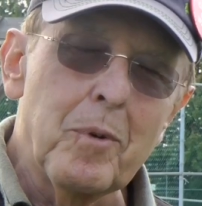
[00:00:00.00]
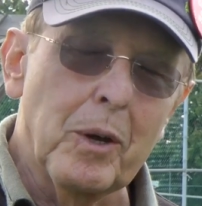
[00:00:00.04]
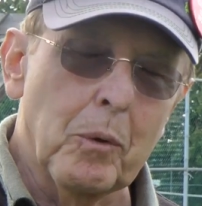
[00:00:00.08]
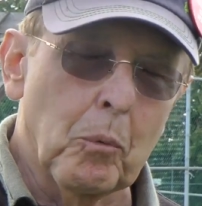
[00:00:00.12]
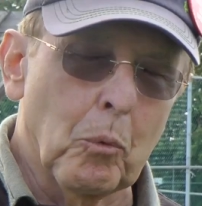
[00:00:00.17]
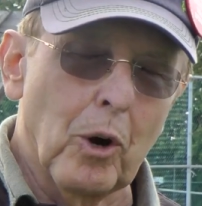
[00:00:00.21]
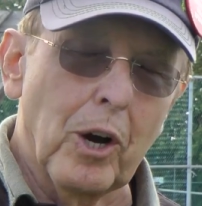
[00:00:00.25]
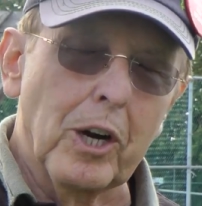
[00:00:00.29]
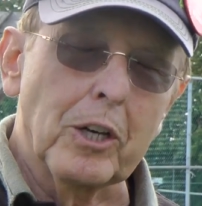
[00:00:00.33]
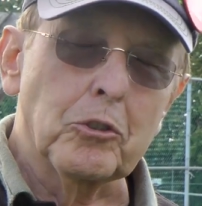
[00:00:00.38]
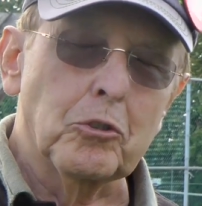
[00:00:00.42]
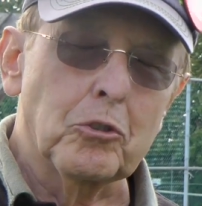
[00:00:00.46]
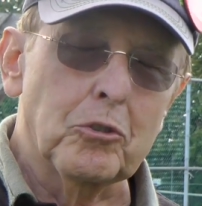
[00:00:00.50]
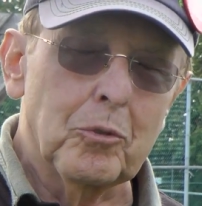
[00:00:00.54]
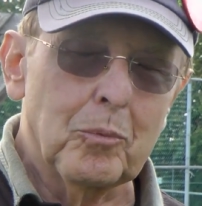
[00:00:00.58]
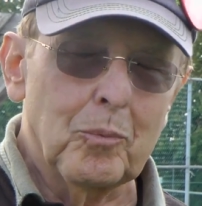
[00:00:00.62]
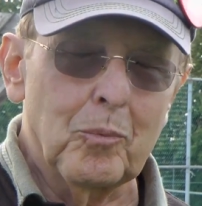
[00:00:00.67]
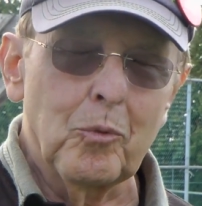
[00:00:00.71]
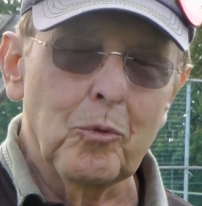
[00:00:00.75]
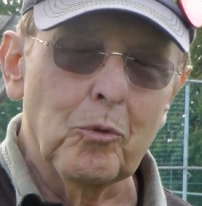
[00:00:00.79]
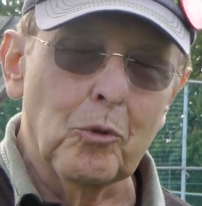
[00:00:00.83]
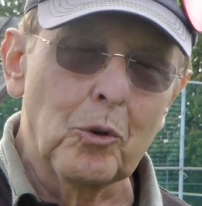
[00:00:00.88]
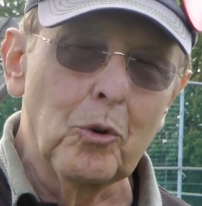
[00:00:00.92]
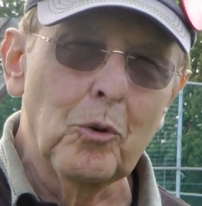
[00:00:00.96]
it works
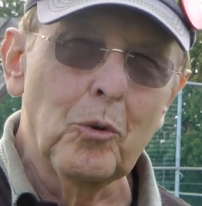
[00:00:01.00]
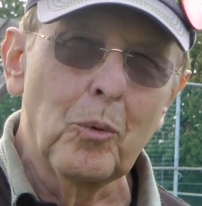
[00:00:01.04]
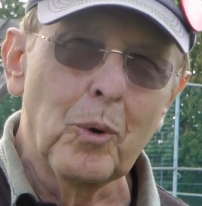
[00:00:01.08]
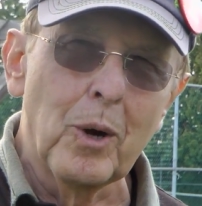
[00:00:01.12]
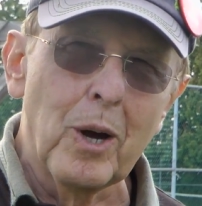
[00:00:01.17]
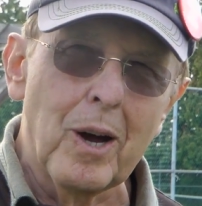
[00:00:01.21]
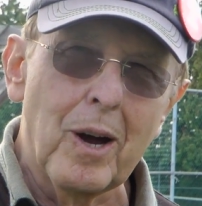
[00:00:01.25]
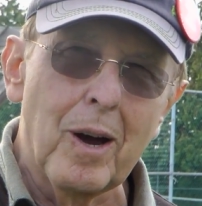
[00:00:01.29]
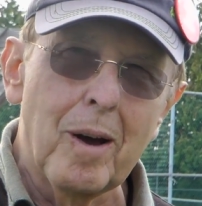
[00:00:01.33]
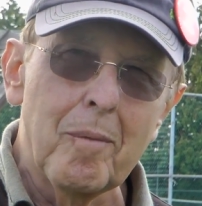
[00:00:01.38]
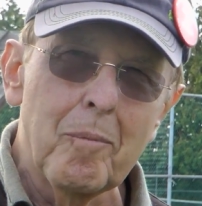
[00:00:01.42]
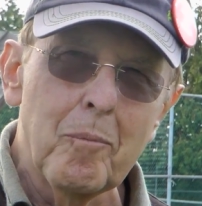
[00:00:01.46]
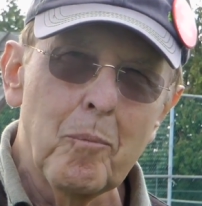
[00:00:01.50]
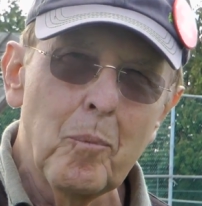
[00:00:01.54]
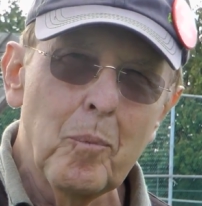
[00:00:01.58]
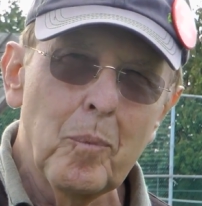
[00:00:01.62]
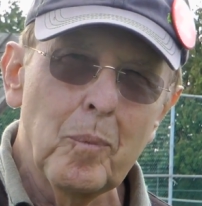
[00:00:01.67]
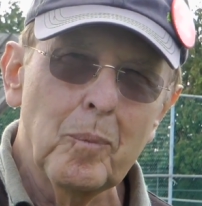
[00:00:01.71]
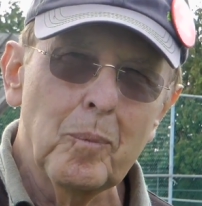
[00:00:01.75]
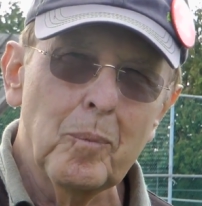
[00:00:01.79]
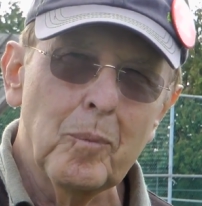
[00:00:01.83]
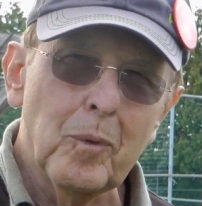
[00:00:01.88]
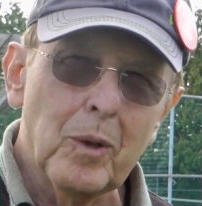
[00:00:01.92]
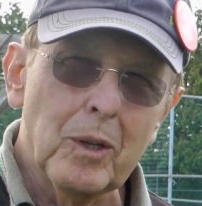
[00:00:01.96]
through
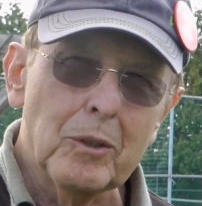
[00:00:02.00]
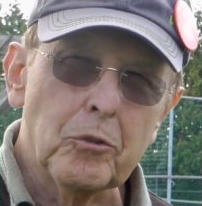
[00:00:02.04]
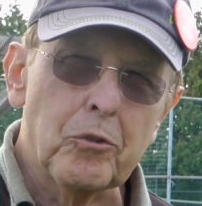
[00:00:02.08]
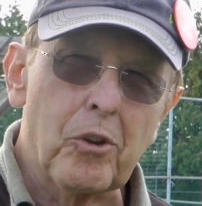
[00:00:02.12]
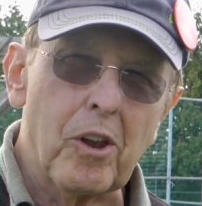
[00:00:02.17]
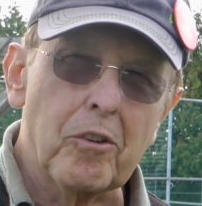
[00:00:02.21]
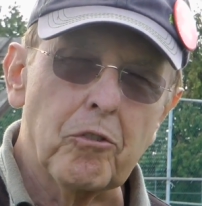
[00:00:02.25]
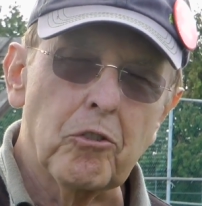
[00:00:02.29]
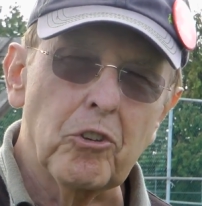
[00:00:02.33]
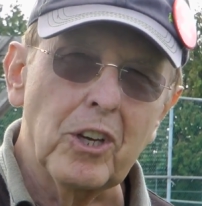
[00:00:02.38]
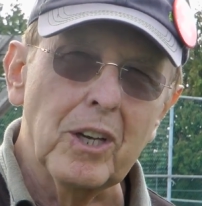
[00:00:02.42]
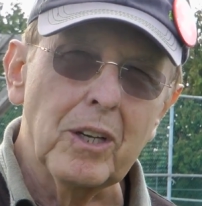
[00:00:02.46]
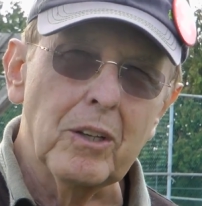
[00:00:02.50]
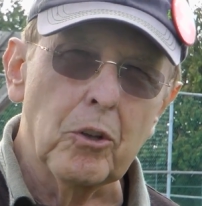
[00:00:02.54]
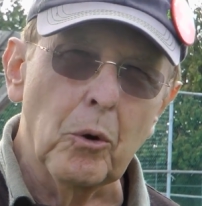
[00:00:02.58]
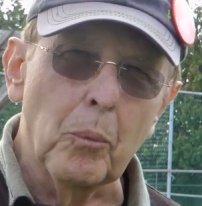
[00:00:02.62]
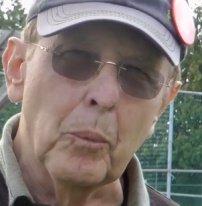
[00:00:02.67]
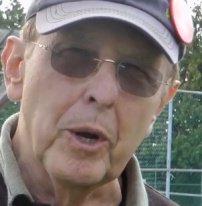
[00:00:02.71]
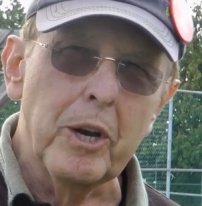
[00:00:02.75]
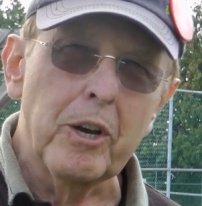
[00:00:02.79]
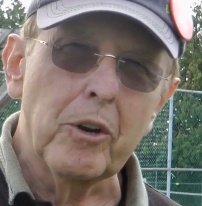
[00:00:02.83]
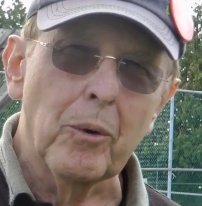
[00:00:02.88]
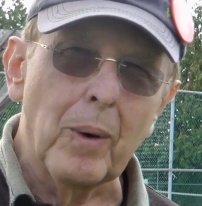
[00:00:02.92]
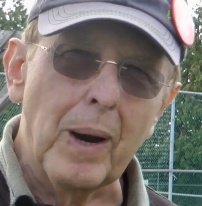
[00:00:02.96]
sensing the
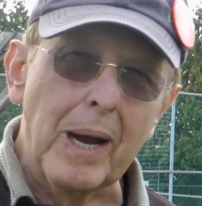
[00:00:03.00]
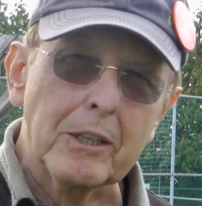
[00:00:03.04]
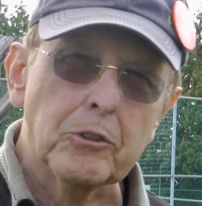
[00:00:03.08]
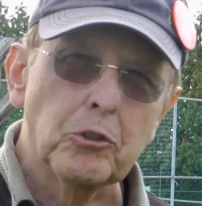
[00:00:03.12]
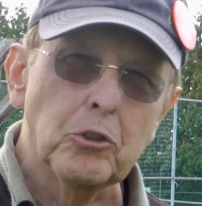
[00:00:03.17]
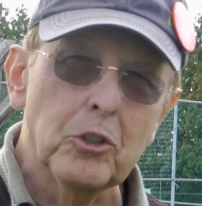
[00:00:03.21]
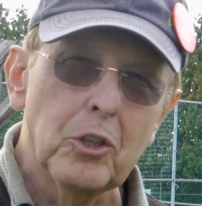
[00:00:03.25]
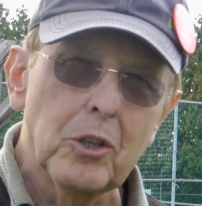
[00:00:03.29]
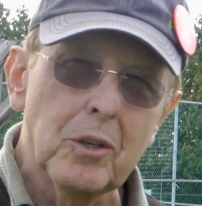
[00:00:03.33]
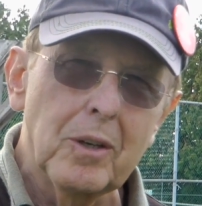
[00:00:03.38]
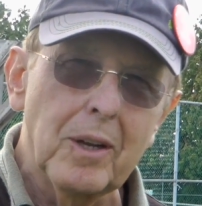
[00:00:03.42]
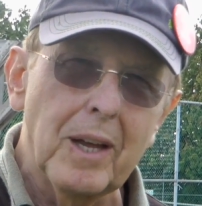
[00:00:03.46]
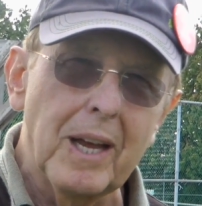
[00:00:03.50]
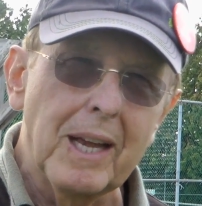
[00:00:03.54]
wind direction,